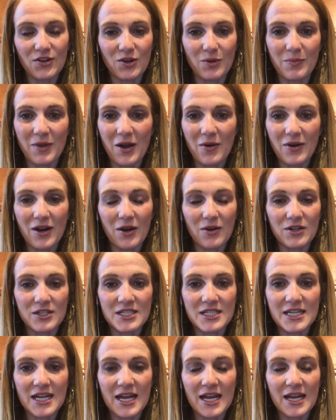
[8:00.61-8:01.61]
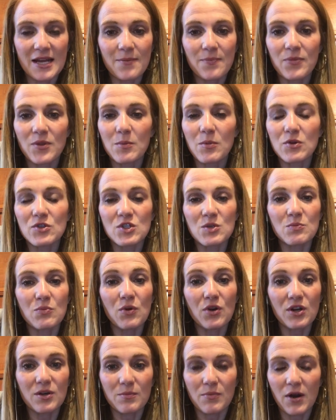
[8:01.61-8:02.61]
your power hour today. The most
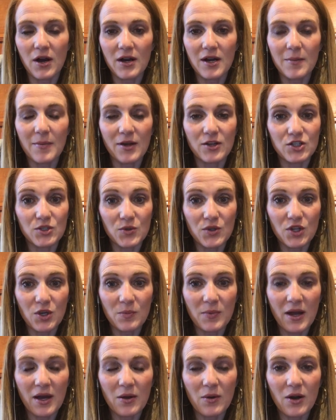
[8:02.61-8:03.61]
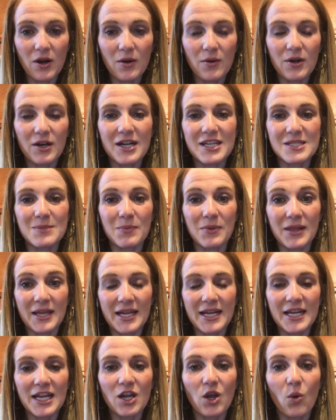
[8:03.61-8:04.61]
important part about doing your power hour is
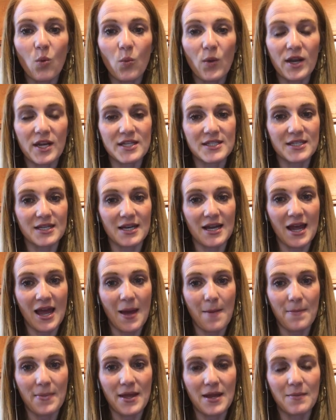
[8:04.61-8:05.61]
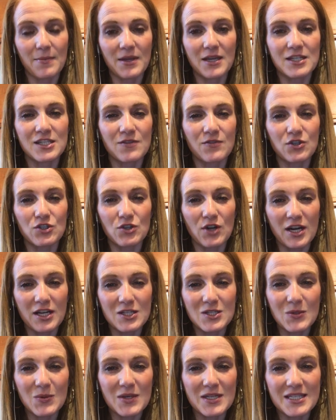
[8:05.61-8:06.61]
planning when it's going to happen, because if you try to
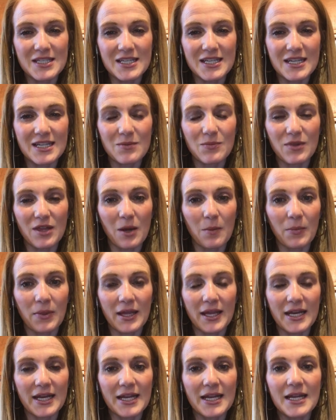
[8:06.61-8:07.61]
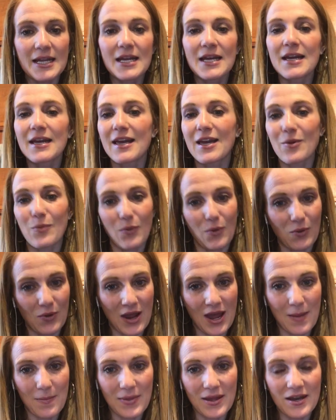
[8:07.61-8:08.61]
squeeze it in without planning, it won't
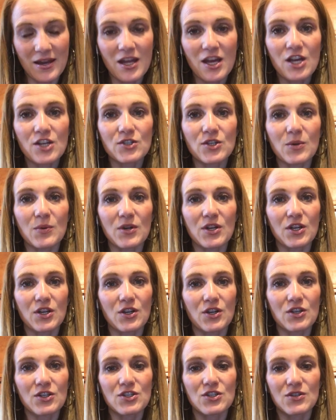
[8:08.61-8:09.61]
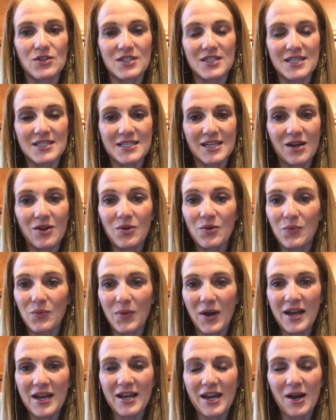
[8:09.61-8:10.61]
happen. So I want to encourage you to sit down
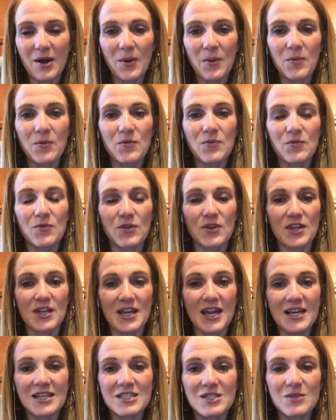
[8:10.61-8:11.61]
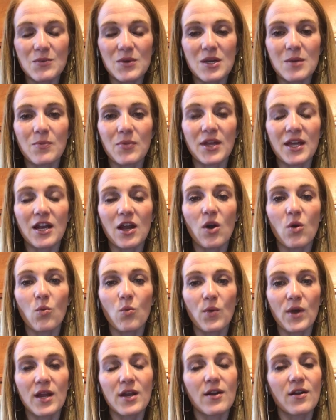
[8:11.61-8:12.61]
right now for the next week, plan out
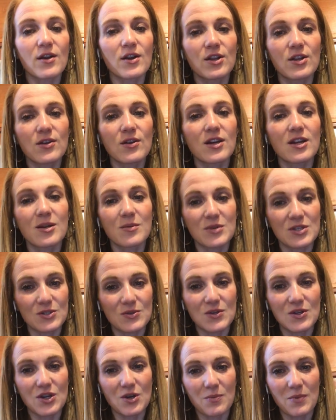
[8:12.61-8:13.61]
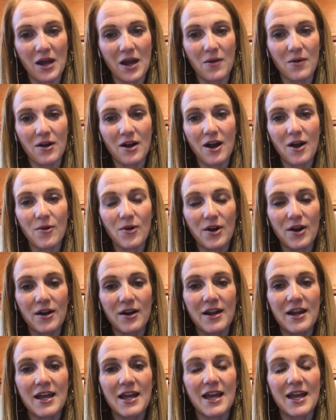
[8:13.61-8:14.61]
when are you going to be doing your power hour
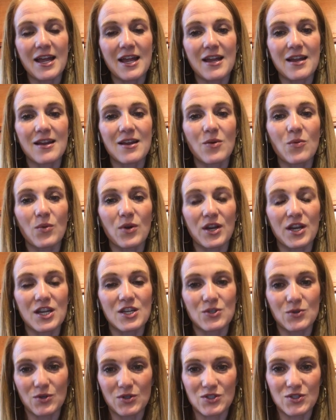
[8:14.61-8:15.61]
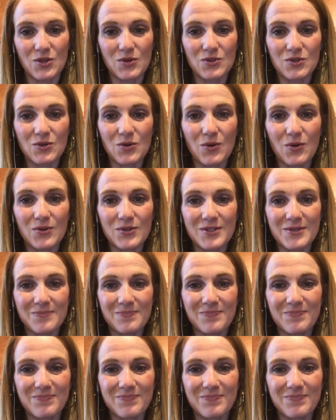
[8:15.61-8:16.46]
and working towards those goals.